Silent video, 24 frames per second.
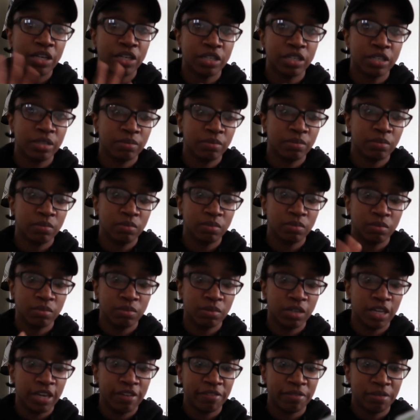you're
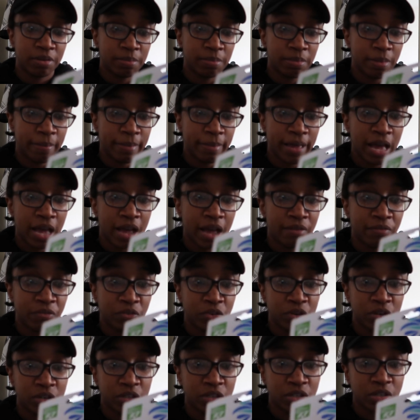giving them a bath
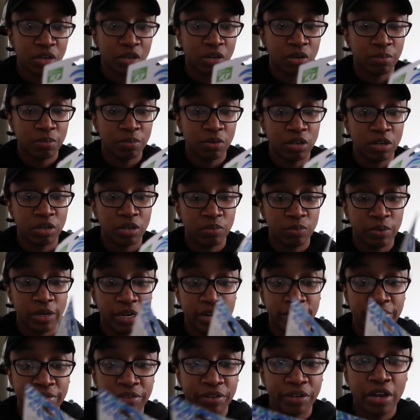or a comb or
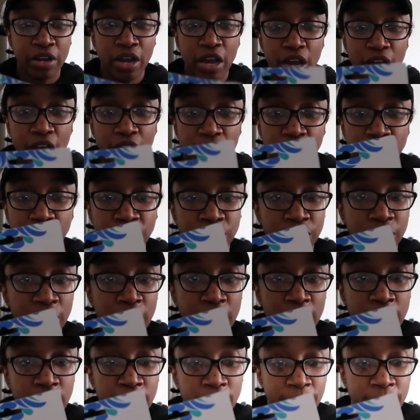whatever, you
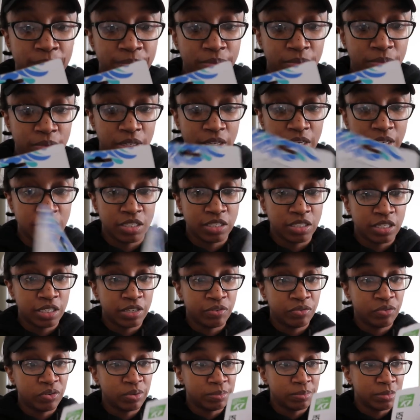it's
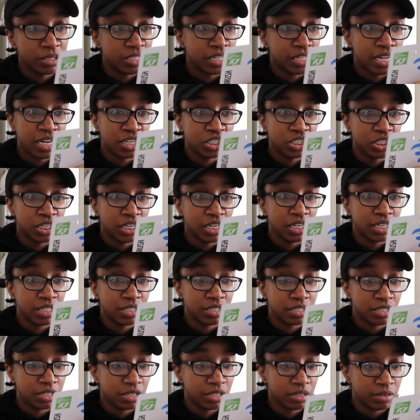good for massaging.
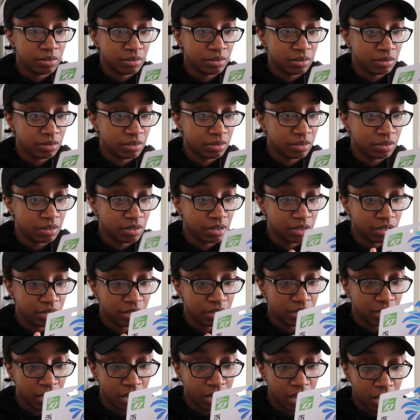So
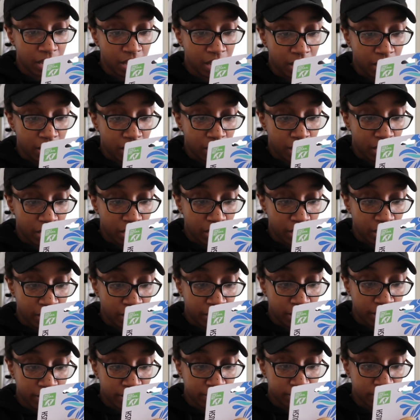
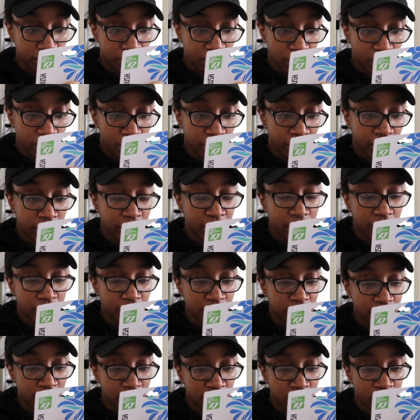
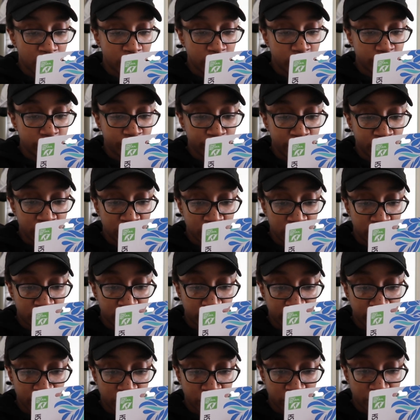it says always brush in
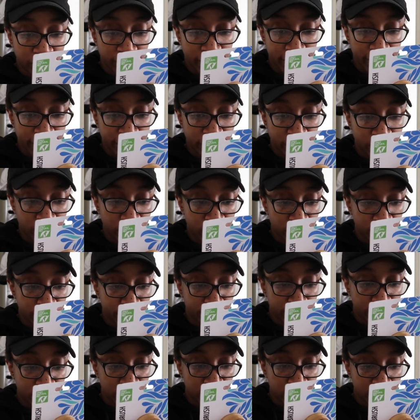direction of hair
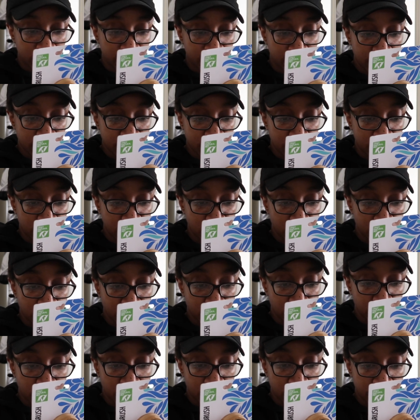growth. Brushing against
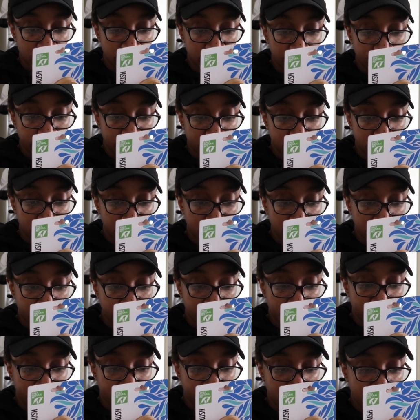could cause damage to the
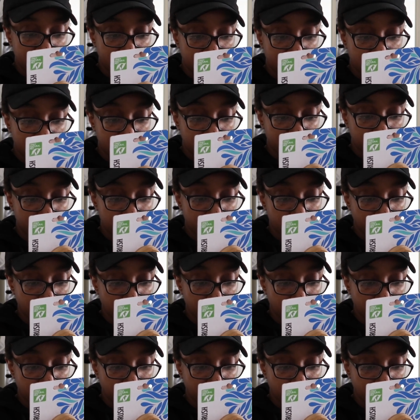hair follicle.